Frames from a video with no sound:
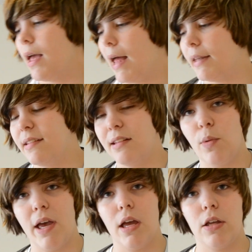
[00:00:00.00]
and this is
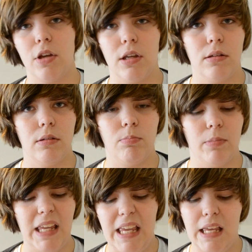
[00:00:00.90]
where you can
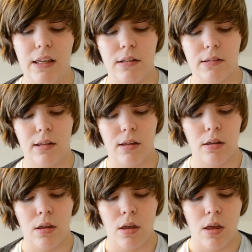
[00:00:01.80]
eat
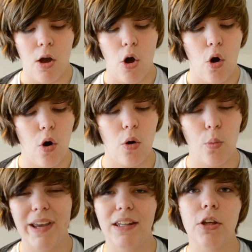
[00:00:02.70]
or
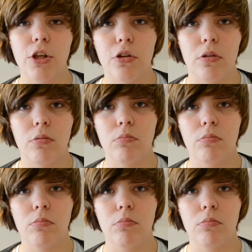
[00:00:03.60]
wait in a queue.